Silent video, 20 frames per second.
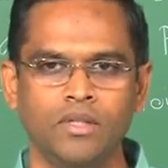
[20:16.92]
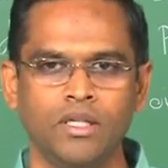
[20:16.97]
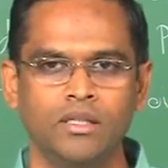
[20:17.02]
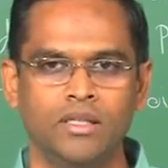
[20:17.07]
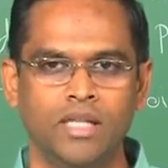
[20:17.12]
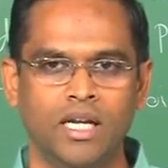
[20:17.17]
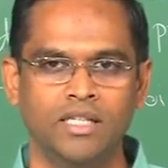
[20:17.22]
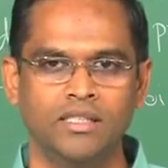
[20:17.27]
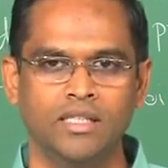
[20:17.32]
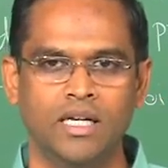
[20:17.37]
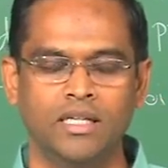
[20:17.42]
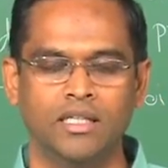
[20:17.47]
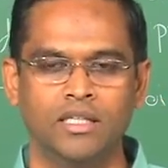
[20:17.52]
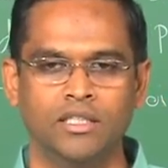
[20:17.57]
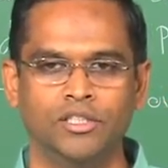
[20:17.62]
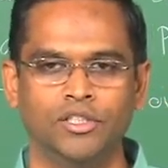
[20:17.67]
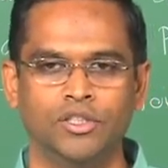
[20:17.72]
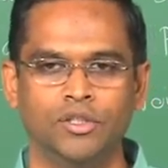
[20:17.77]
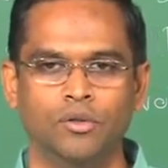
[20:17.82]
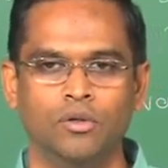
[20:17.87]
That is another
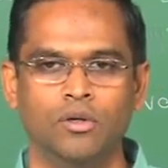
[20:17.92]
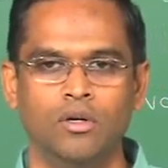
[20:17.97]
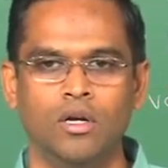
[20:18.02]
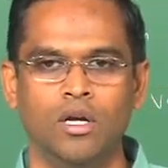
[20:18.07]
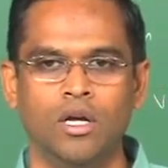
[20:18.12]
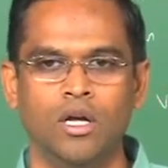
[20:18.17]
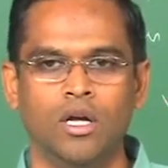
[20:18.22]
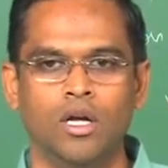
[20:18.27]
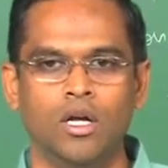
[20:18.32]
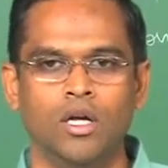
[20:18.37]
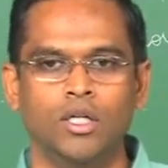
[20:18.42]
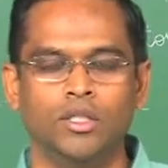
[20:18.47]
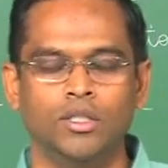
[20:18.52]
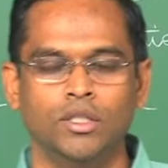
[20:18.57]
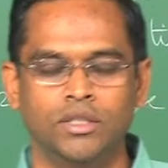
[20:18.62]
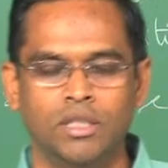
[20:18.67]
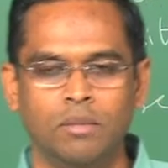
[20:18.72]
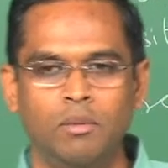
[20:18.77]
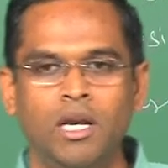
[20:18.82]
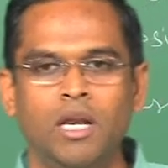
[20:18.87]
issue. So,
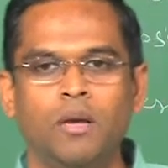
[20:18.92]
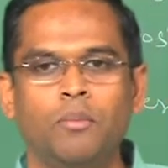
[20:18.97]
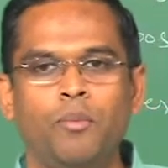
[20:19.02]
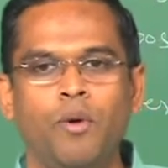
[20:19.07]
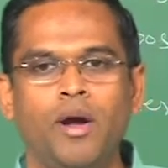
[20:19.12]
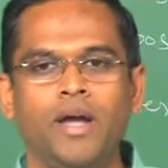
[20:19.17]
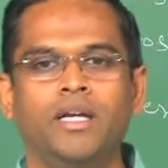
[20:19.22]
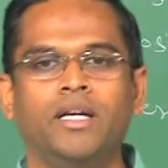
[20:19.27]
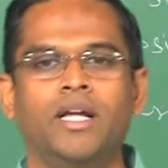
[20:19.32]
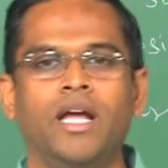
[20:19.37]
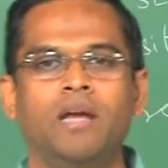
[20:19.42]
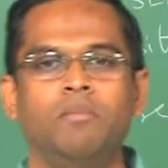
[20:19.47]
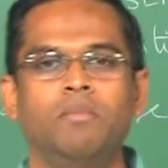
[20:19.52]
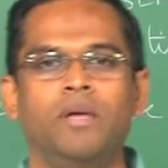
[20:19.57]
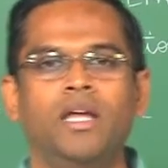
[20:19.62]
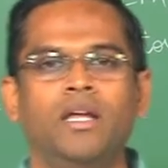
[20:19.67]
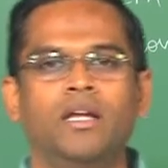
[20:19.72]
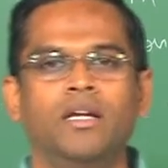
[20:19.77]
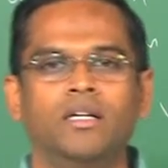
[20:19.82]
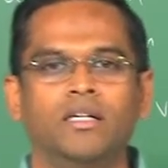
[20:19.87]
similar point can
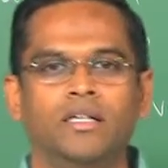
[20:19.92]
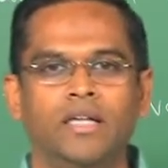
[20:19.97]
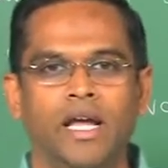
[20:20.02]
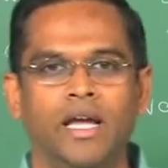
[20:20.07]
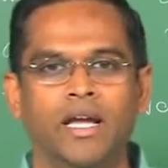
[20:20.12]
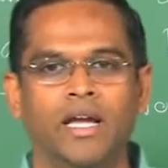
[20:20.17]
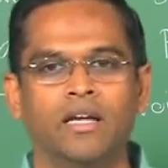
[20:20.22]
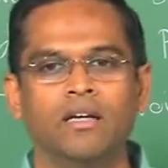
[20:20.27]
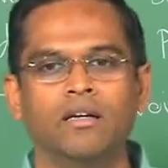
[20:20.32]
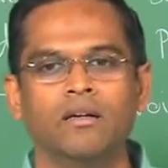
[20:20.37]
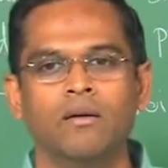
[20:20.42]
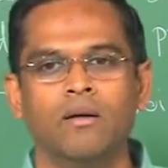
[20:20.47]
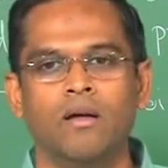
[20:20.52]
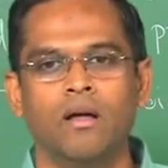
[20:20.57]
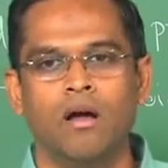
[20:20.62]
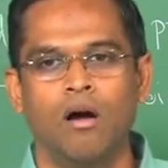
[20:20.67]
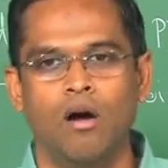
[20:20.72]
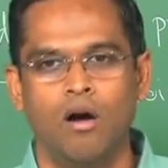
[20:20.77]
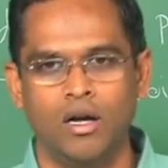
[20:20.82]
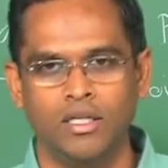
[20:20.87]
be taken
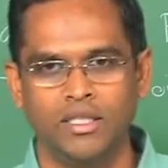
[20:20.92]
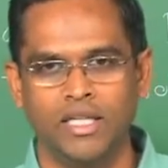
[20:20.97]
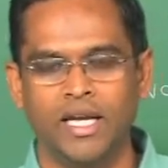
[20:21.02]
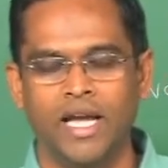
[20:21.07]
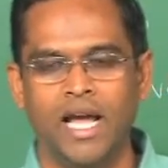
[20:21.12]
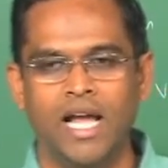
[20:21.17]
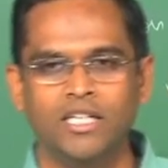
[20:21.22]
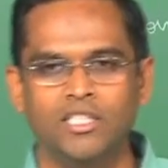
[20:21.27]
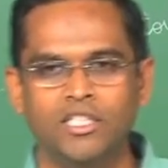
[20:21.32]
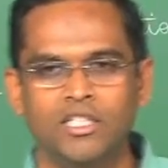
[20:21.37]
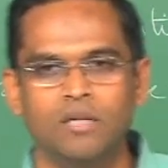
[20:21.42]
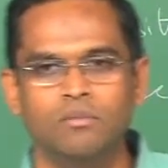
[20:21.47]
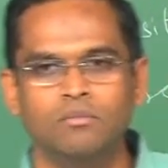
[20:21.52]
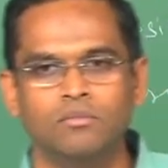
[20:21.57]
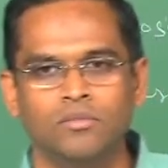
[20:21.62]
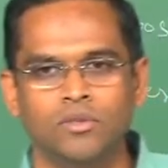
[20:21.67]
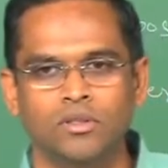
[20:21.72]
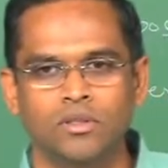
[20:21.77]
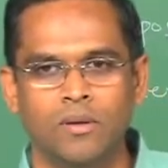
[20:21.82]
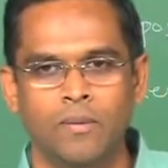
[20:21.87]
on the
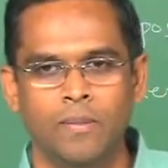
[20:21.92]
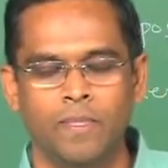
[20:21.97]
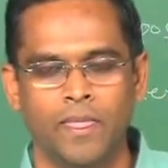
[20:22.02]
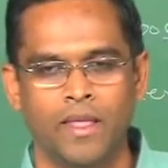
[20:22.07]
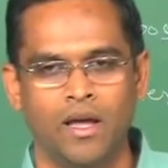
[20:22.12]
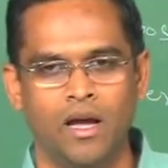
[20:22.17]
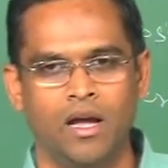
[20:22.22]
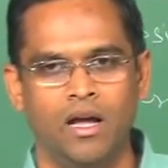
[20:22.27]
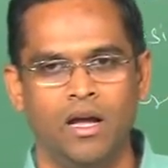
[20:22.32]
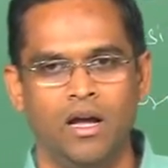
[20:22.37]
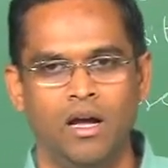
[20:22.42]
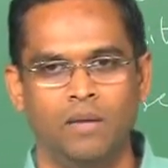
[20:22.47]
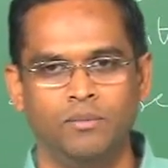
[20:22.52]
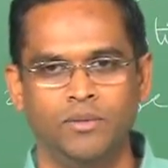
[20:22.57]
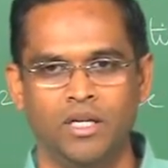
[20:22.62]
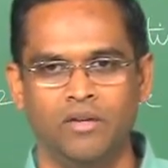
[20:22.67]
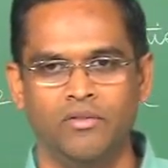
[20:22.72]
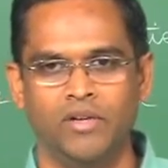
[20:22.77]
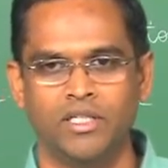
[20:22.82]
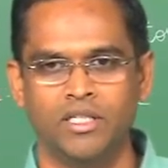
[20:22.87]
calcium
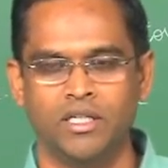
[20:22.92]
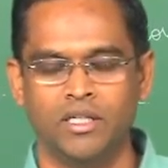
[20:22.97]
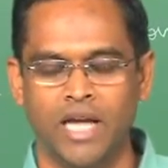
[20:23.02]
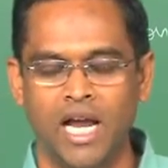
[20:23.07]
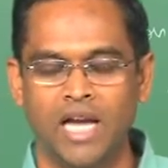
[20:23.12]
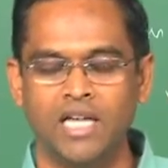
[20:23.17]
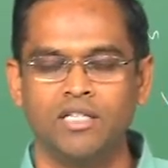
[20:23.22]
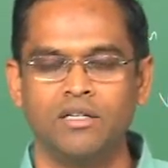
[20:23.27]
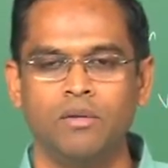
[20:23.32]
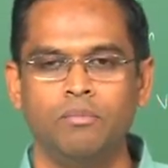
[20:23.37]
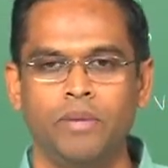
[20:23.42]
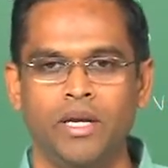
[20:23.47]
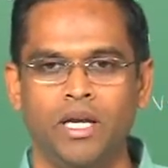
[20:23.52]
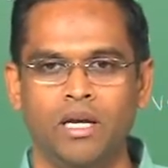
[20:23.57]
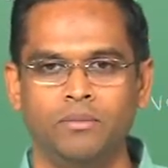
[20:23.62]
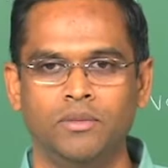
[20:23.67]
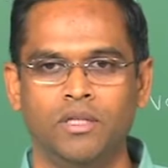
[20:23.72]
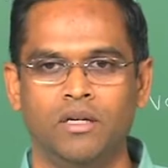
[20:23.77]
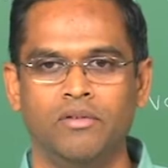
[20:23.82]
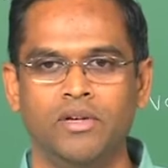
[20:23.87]
observation, calcium peak
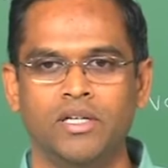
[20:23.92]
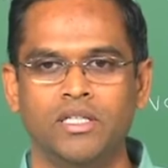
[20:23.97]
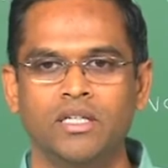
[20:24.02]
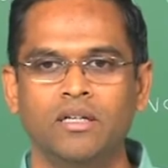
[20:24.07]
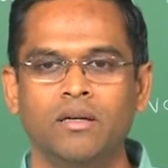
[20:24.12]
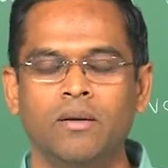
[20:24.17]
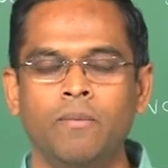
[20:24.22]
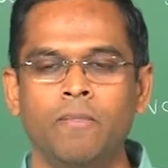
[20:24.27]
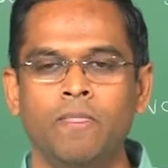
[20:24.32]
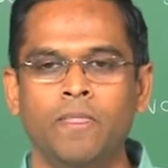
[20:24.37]
observation.